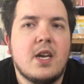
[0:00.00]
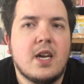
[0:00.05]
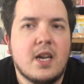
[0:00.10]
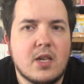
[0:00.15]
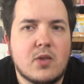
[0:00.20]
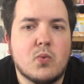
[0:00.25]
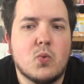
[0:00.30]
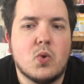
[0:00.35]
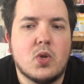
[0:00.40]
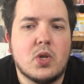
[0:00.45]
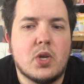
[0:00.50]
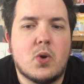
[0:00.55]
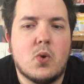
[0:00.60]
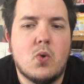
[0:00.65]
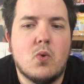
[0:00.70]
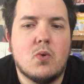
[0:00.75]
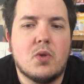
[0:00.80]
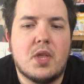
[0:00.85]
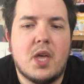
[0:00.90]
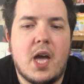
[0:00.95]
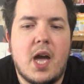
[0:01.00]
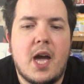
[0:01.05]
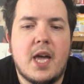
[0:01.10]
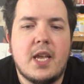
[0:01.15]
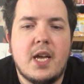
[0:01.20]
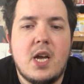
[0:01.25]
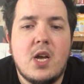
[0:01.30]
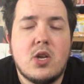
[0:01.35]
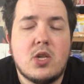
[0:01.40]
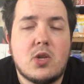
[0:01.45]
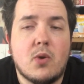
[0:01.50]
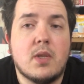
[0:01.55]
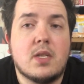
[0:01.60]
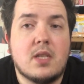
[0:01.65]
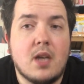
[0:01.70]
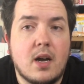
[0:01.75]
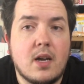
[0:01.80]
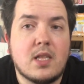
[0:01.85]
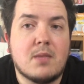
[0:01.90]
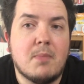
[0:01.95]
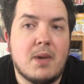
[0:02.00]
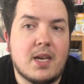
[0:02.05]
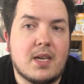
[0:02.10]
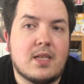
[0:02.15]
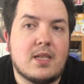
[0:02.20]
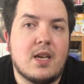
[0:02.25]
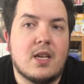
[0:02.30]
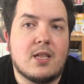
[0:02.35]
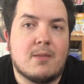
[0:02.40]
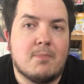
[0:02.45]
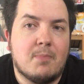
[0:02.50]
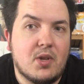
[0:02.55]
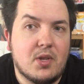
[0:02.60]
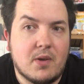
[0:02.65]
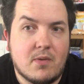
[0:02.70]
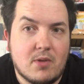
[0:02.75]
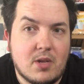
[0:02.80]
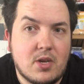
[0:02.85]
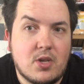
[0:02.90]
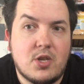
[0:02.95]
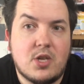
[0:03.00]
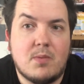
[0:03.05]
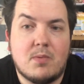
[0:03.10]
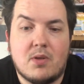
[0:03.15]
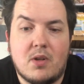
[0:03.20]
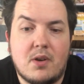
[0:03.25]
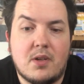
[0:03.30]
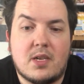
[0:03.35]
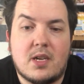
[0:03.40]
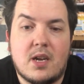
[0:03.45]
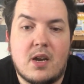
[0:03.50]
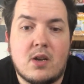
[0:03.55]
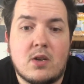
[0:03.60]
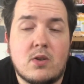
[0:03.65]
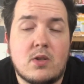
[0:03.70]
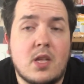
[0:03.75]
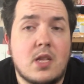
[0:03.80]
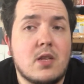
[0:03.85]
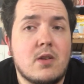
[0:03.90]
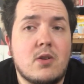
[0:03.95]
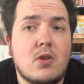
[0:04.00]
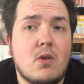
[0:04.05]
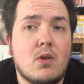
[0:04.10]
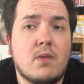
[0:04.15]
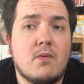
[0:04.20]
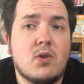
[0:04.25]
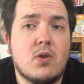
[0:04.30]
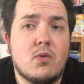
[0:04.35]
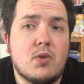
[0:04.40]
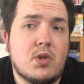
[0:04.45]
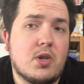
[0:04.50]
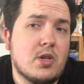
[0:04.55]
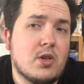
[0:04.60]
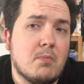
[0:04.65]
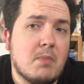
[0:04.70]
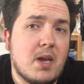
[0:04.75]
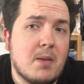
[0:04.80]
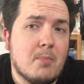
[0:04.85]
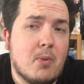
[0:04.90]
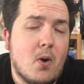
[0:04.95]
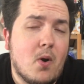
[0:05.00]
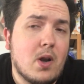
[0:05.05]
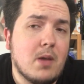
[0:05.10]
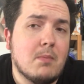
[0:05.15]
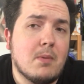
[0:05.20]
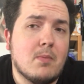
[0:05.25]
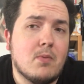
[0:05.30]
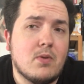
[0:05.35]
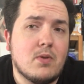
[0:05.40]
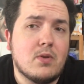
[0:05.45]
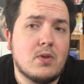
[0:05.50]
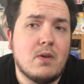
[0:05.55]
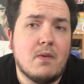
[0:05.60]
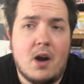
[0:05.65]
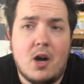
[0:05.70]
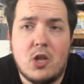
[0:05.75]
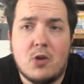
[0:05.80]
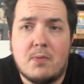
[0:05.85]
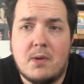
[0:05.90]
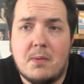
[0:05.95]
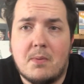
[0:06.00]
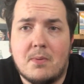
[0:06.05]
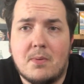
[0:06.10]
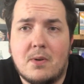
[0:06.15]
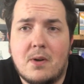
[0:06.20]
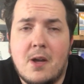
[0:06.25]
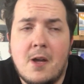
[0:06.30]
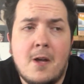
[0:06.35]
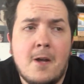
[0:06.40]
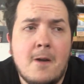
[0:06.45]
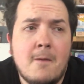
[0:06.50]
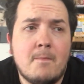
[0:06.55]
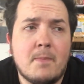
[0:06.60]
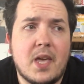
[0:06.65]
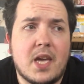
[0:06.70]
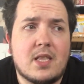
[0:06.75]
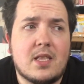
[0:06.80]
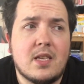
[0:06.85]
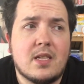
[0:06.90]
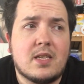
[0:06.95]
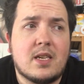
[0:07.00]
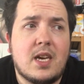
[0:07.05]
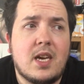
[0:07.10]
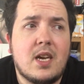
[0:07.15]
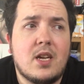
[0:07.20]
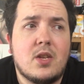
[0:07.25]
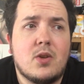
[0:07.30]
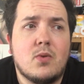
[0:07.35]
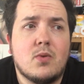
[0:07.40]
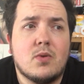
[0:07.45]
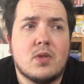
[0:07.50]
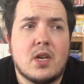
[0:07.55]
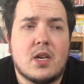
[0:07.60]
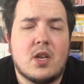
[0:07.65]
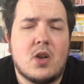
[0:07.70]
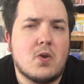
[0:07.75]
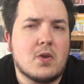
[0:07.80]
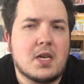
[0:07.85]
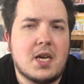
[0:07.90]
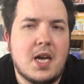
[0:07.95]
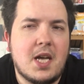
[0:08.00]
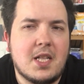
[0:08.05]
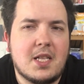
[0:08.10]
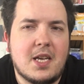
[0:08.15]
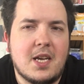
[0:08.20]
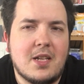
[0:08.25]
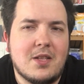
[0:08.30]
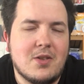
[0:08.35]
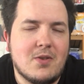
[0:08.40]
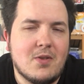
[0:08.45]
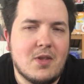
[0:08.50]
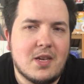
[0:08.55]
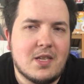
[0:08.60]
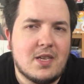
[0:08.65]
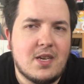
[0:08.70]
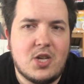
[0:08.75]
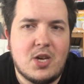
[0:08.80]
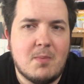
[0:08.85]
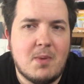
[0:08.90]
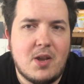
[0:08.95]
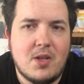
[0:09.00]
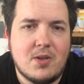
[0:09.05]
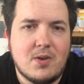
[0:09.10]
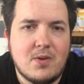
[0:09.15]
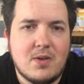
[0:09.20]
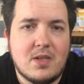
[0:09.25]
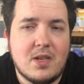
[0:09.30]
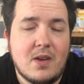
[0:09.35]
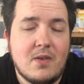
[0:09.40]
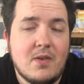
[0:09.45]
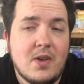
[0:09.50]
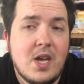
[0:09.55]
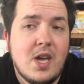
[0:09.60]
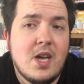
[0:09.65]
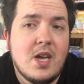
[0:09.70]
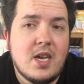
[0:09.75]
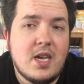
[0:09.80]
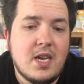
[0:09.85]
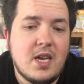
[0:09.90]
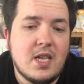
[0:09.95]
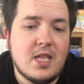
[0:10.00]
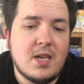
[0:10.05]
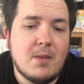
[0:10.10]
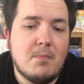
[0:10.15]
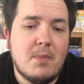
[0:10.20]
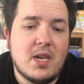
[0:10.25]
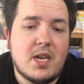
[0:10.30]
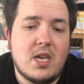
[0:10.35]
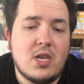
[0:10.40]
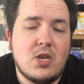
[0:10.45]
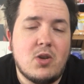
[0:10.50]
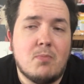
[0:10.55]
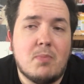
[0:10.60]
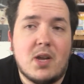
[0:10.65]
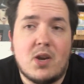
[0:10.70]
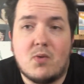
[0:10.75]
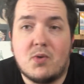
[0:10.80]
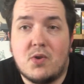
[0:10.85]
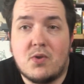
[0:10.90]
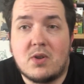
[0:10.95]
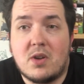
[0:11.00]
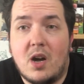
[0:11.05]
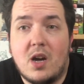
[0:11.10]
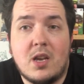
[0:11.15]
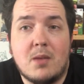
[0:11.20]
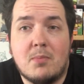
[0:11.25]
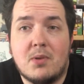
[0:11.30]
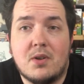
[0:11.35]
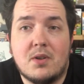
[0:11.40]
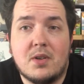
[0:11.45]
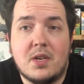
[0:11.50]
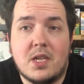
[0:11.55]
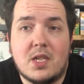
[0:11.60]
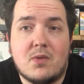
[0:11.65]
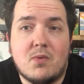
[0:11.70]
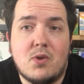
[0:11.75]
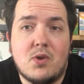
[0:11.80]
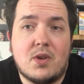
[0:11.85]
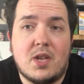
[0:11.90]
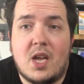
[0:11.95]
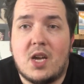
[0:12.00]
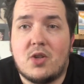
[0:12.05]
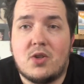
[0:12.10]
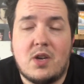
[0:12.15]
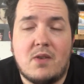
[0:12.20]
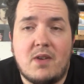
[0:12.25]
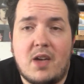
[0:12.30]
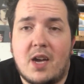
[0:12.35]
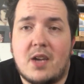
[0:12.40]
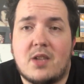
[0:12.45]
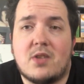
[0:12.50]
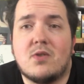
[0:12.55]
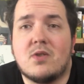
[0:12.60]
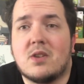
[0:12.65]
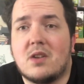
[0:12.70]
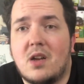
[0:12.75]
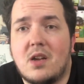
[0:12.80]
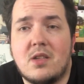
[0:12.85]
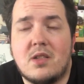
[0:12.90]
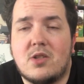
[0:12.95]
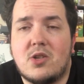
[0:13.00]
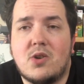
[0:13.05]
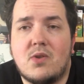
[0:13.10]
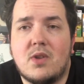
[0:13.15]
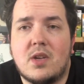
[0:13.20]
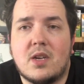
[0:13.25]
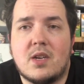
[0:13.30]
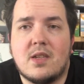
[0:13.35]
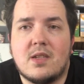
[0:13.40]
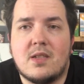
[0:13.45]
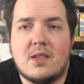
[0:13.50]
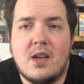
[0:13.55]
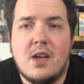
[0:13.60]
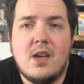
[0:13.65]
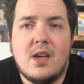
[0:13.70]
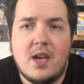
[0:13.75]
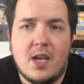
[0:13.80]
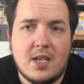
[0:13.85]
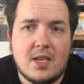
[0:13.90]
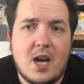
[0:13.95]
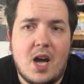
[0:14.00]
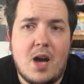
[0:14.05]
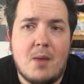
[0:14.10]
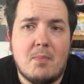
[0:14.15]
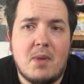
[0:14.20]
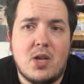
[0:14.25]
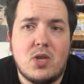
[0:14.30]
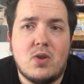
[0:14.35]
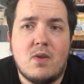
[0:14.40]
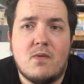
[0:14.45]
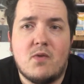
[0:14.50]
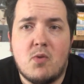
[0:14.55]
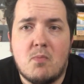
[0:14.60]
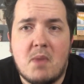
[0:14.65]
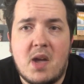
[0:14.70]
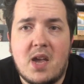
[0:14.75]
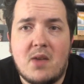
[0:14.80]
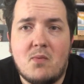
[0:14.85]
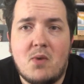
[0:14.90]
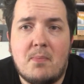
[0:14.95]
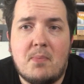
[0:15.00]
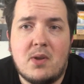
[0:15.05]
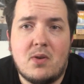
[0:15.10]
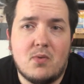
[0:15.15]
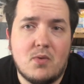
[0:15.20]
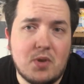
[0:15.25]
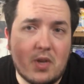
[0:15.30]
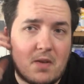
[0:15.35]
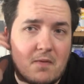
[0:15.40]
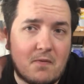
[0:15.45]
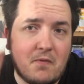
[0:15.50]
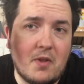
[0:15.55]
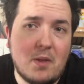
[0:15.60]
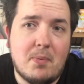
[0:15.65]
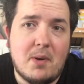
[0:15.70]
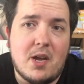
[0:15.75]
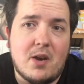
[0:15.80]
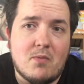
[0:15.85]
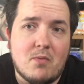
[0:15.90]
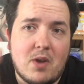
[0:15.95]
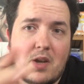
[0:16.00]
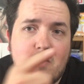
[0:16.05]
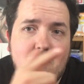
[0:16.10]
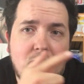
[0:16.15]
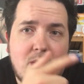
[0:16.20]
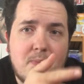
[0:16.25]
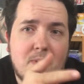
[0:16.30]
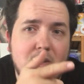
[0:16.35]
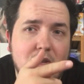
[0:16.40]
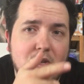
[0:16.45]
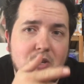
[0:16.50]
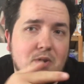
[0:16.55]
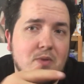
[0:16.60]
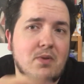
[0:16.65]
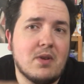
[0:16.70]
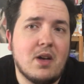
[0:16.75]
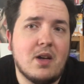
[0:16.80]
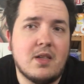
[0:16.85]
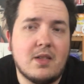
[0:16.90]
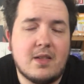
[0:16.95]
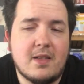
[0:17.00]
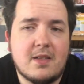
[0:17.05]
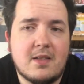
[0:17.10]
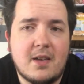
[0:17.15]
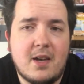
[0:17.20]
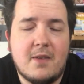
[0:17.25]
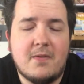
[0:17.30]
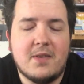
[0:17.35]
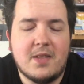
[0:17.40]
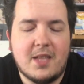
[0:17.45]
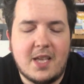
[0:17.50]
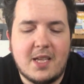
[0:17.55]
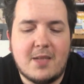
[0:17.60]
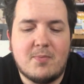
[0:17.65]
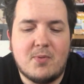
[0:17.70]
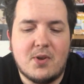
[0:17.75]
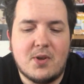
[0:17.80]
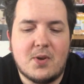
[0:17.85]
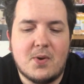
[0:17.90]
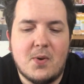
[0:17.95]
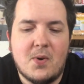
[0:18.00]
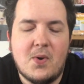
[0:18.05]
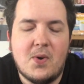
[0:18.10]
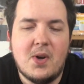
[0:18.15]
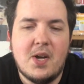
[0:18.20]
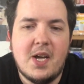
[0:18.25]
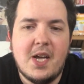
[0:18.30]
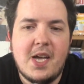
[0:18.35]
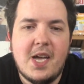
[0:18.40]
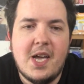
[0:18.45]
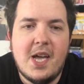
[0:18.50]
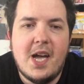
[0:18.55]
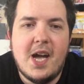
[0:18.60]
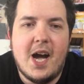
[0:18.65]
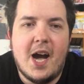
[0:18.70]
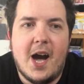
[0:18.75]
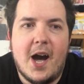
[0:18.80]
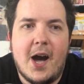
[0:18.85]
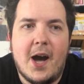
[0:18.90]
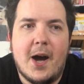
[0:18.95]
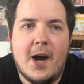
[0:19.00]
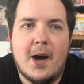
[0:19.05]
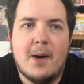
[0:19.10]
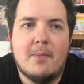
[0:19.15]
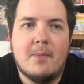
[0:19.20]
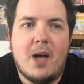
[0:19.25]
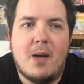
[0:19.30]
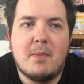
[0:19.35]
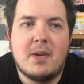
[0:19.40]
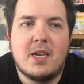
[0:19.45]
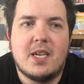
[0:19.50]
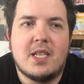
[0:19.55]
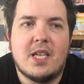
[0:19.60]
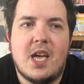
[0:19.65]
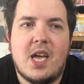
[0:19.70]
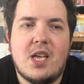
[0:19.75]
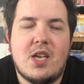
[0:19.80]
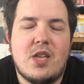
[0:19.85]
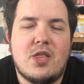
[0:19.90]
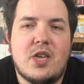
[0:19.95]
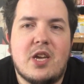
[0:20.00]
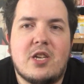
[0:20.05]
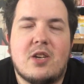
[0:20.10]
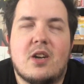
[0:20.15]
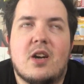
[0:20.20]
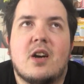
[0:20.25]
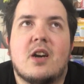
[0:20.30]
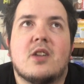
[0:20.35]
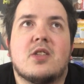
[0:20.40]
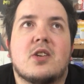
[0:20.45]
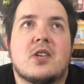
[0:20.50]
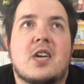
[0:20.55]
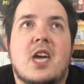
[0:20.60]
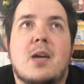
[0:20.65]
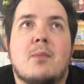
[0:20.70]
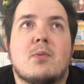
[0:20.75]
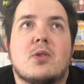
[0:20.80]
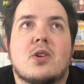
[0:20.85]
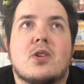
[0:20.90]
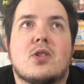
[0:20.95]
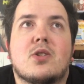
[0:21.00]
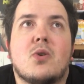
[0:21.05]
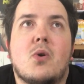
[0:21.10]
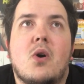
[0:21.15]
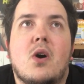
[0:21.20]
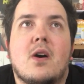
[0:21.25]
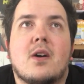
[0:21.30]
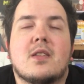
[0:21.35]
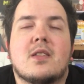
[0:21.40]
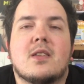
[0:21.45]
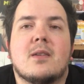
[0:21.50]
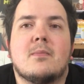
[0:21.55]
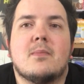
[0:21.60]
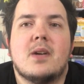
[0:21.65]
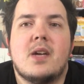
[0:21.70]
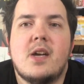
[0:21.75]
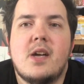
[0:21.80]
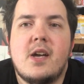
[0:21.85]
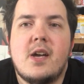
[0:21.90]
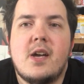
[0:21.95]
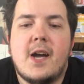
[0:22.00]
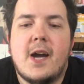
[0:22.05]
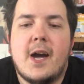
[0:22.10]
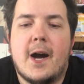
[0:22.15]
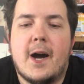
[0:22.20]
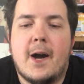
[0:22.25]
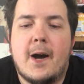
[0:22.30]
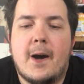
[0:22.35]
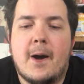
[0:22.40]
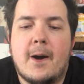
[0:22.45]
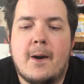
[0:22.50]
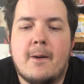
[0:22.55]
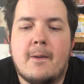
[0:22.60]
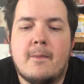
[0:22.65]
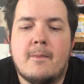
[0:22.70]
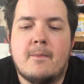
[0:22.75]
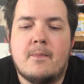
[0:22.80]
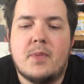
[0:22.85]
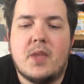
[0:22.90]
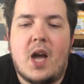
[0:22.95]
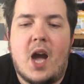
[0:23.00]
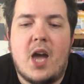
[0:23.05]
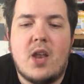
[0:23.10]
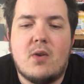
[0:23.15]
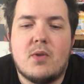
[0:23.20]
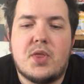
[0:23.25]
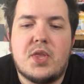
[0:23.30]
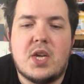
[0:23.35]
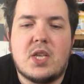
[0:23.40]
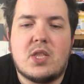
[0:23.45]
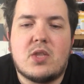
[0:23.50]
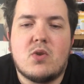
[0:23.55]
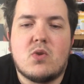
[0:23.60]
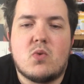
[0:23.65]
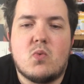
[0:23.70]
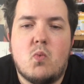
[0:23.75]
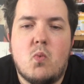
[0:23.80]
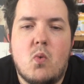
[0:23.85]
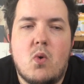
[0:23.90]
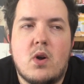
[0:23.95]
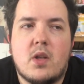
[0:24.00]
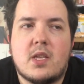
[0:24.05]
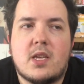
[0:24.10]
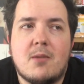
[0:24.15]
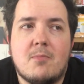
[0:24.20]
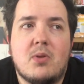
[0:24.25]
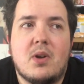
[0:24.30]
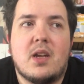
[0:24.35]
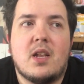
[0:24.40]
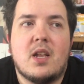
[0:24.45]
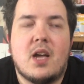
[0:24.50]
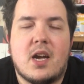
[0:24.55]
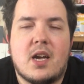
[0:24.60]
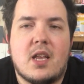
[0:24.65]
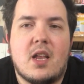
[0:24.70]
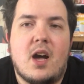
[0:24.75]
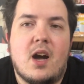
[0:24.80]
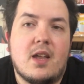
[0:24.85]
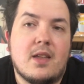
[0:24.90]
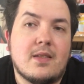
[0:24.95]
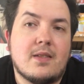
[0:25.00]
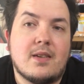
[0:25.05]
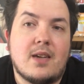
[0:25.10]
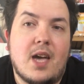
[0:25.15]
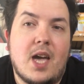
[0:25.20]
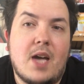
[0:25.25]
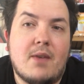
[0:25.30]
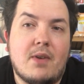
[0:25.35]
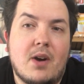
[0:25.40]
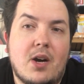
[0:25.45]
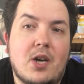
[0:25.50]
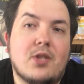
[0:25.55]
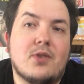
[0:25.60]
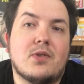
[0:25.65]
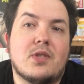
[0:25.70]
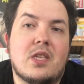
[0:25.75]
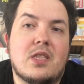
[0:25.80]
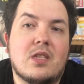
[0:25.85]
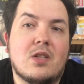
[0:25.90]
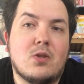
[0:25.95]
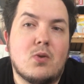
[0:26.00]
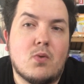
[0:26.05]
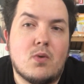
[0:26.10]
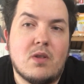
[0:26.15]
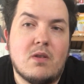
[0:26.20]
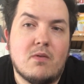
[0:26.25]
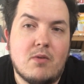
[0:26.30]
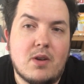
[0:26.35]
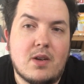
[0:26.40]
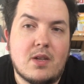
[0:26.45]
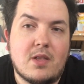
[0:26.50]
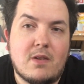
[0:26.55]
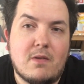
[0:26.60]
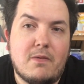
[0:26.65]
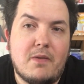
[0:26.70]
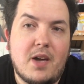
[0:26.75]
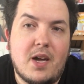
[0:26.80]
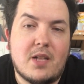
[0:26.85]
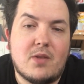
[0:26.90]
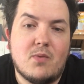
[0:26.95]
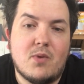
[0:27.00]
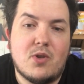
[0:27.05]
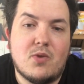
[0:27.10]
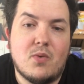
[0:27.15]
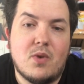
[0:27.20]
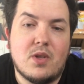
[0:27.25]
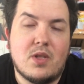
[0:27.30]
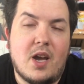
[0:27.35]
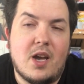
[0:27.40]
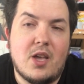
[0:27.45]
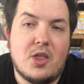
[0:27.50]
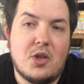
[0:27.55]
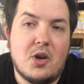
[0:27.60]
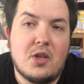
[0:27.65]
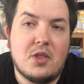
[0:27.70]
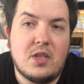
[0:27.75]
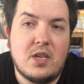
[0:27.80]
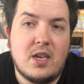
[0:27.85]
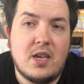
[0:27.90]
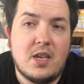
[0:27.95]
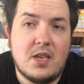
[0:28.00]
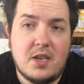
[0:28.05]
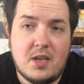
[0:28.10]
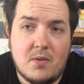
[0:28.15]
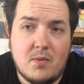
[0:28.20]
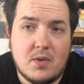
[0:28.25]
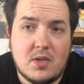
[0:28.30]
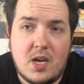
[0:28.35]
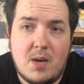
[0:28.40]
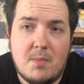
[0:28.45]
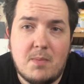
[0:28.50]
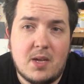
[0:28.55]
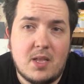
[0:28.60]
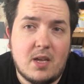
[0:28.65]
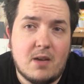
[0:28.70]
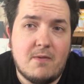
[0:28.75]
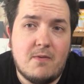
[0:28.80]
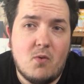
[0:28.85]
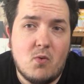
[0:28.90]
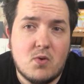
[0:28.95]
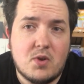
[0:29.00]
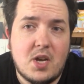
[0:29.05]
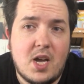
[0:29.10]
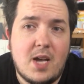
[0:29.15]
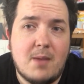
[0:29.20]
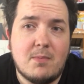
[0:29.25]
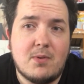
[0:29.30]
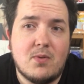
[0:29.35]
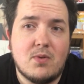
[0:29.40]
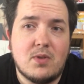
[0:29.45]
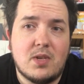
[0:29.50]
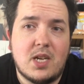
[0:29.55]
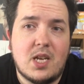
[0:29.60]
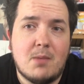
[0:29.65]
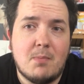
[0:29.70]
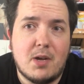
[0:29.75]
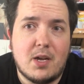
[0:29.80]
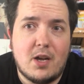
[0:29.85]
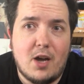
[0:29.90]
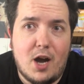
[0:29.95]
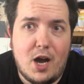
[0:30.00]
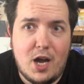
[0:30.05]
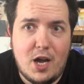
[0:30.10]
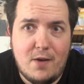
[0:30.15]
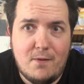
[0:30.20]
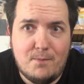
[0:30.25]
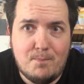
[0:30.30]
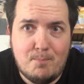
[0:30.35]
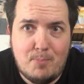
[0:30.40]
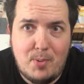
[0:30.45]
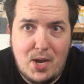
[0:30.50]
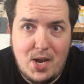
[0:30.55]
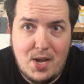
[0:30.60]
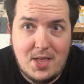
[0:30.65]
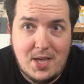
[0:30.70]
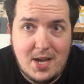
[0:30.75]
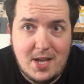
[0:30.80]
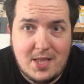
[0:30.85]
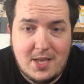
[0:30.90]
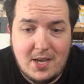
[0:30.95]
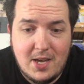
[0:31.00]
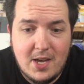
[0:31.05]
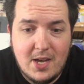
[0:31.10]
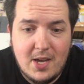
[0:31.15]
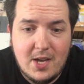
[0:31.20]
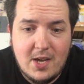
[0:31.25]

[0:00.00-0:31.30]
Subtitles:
It's really cool with that. So it does make sense building relationships with all these characters, and you don't even do it with just your main party members. You have other people, like this kid who's like an arcade kid, and you like teach him how to do stuff. He ends up making you better with your gun abilities to where you can actually have extra guns shooting, because in combat you have your main weapon or you can flip out a ranged weapon and shoot guns and stuff, and that's pretty cool. I mean, the game is just so awesome. I don't think there's one complaint I could honestly have other than the Lord of the Rings effect, which was I thought the ending was coming like 4 times towards the end. I'm like, I have beat it!